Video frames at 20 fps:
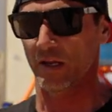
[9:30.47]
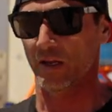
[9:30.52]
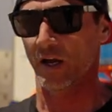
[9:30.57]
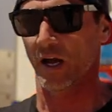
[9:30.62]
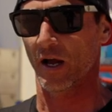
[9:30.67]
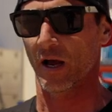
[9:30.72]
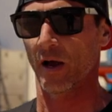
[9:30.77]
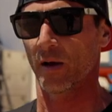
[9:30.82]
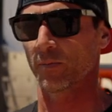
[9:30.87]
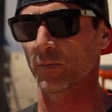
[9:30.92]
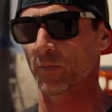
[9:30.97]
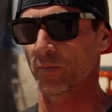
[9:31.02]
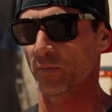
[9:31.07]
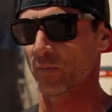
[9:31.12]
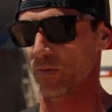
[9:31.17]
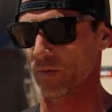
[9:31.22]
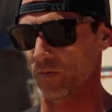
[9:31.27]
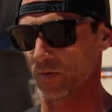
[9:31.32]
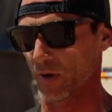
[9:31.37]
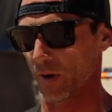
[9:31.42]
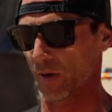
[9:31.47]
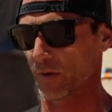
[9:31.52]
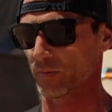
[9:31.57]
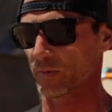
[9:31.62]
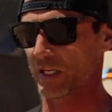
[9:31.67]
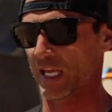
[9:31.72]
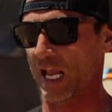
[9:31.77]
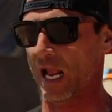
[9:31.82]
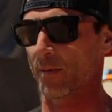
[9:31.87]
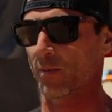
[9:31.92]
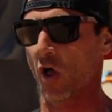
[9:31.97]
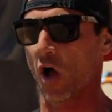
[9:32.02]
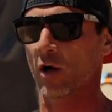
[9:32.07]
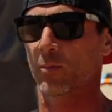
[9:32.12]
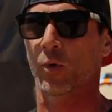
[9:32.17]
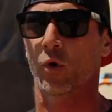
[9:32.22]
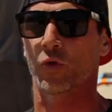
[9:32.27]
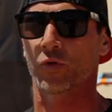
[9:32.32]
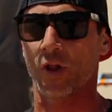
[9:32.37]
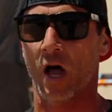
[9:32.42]
um, the cam lock
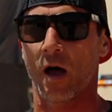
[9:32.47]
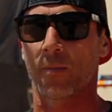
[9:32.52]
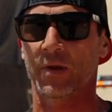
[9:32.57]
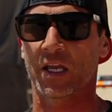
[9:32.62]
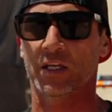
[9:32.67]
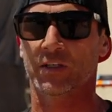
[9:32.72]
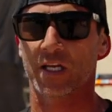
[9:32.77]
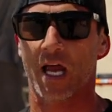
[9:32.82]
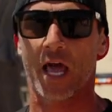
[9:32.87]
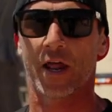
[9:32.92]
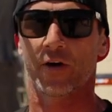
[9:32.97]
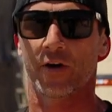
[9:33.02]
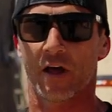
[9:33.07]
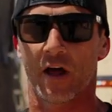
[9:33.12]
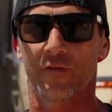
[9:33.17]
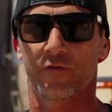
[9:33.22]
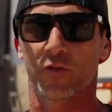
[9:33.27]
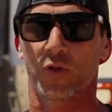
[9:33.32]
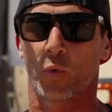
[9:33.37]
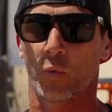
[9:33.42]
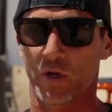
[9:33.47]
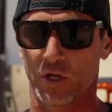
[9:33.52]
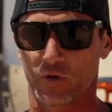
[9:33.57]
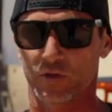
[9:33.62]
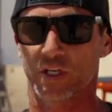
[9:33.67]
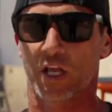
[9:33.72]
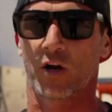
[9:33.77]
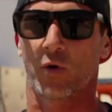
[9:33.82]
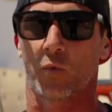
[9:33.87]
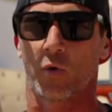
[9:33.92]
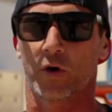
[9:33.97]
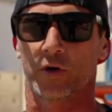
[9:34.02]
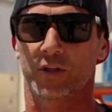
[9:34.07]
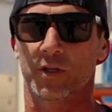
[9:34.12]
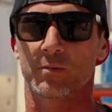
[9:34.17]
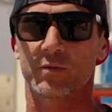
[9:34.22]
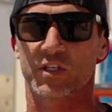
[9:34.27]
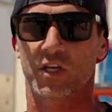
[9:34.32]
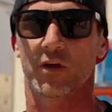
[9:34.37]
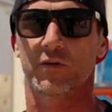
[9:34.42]
bolt not being tight enough and the wheels kind of work
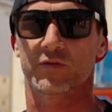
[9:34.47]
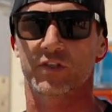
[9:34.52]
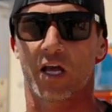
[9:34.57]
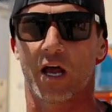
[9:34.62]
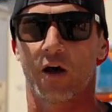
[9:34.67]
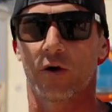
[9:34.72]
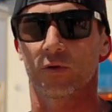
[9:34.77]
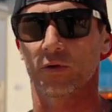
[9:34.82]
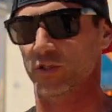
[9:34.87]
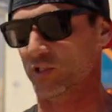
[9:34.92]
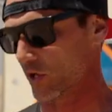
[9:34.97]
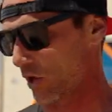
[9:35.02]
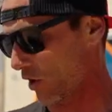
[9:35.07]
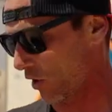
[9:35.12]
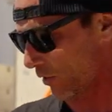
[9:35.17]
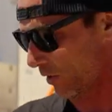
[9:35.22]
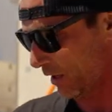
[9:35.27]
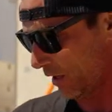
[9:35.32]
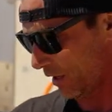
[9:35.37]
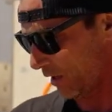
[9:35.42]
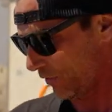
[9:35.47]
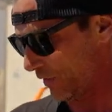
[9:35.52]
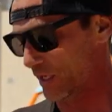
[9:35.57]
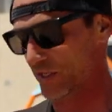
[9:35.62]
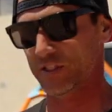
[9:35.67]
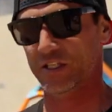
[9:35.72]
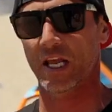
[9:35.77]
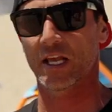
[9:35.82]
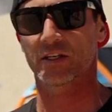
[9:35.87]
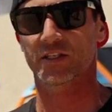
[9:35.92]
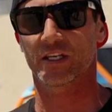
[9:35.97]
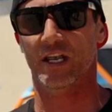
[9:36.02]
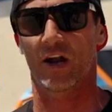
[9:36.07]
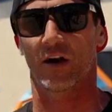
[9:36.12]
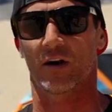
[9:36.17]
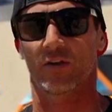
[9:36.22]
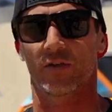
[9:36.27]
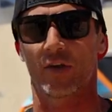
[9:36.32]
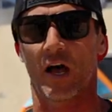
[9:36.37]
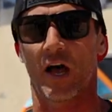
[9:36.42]
themselves out. So this takes
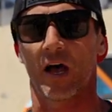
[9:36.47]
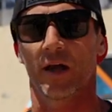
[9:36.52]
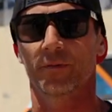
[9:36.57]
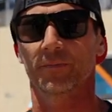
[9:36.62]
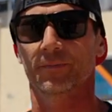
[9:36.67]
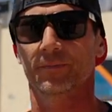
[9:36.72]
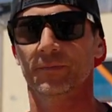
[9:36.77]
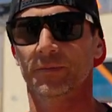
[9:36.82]
care of that.